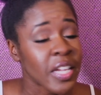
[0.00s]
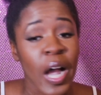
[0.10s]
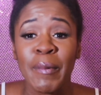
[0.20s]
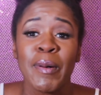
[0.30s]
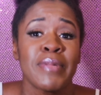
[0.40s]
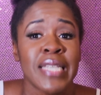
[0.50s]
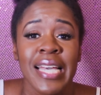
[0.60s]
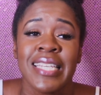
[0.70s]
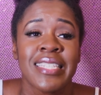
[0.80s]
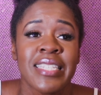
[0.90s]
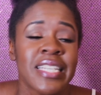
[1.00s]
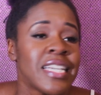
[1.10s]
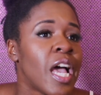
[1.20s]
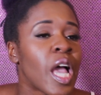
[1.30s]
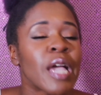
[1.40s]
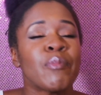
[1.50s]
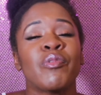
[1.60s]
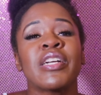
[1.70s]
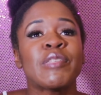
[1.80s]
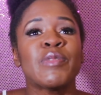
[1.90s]
I'm obsessed. It
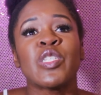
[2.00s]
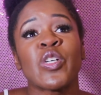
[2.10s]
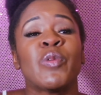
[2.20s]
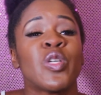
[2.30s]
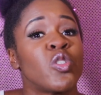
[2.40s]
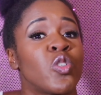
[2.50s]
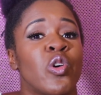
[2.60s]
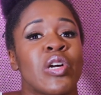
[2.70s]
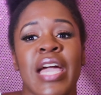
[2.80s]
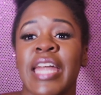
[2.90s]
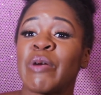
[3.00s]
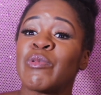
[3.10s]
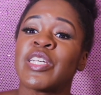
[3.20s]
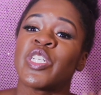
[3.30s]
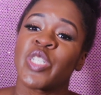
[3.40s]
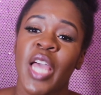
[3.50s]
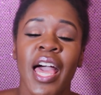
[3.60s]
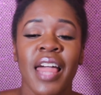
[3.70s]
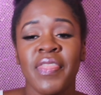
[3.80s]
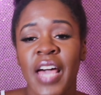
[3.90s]
brings me so much joy and I want to
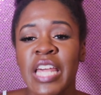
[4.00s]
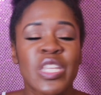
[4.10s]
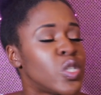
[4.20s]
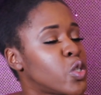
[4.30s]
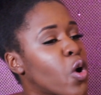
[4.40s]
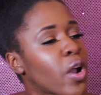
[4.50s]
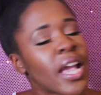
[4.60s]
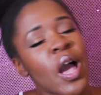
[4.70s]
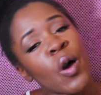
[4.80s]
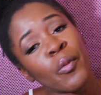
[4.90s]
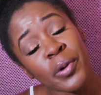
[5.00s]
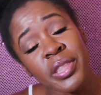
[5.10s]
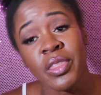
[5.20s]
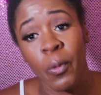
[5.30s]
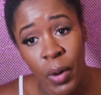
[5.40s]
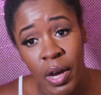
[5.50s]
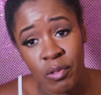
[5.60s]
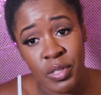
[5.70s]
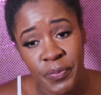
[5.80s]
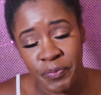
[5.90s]
share that joy with the
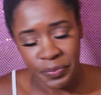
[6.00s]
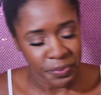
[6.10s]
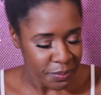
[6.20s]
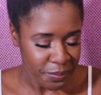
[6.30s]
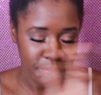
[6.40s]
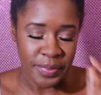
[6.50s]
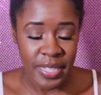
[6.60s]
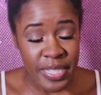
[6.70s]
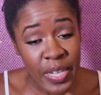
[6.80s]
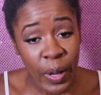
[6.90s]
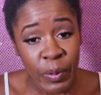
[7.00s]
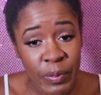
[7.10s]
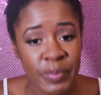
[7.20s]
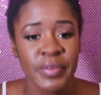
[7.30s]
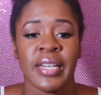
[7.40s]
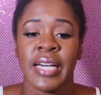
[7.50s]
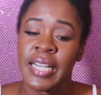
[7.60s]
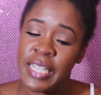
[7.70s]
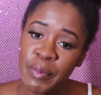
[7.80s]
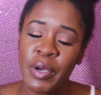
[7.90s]
world. So,
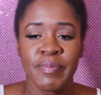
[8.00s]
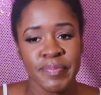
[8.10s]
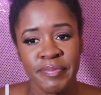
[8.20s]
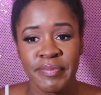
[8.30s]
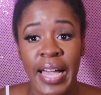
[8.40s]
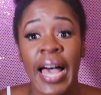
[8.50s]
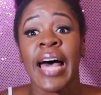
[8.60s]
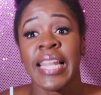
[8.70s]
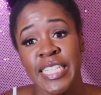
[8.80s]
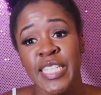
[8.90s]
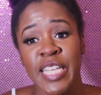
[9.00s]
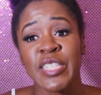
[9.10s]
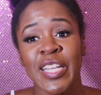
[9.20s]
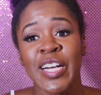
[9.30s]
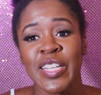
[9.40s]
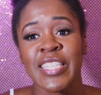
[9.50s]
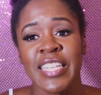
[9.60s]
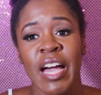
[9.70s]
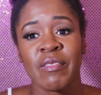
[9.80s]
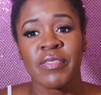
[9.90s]
come on, let's get to the good
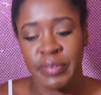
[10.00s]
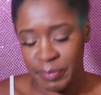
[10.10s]
stuff.